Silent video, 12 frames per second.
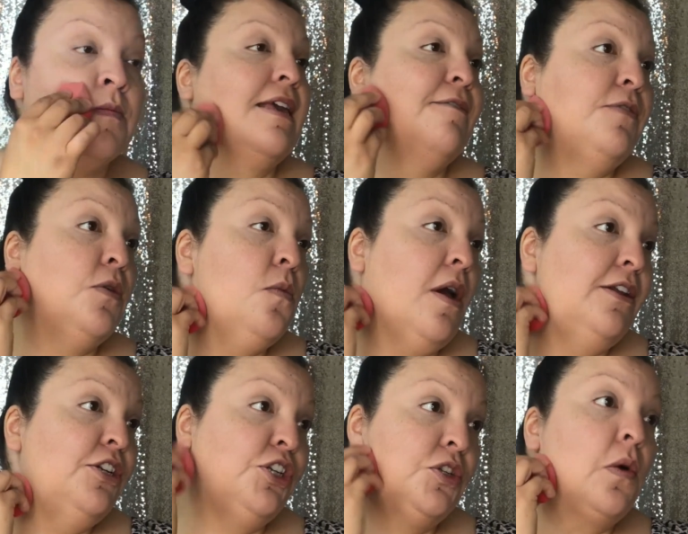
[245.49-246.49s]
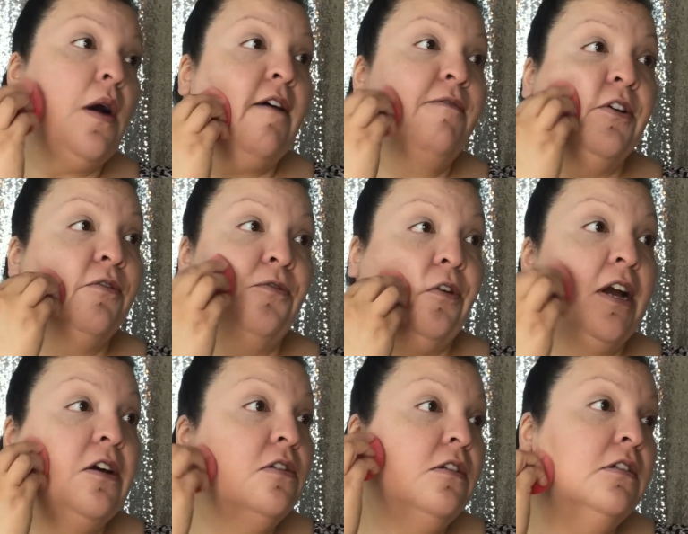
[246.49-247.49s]
If you want to show off your
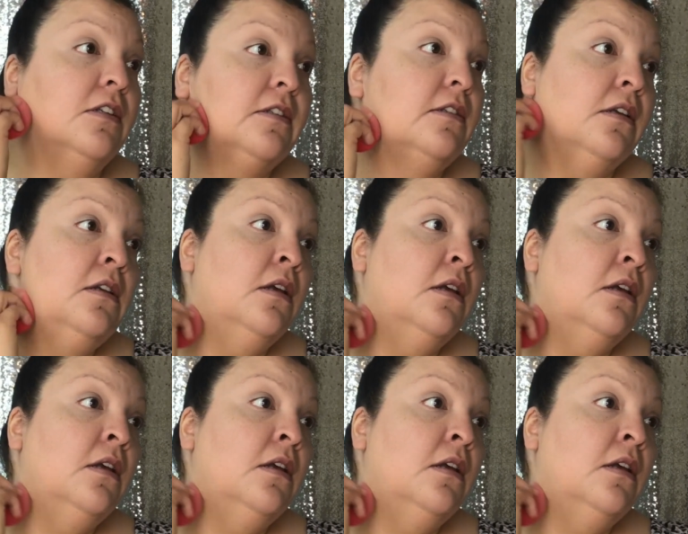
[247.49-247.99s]
freckles,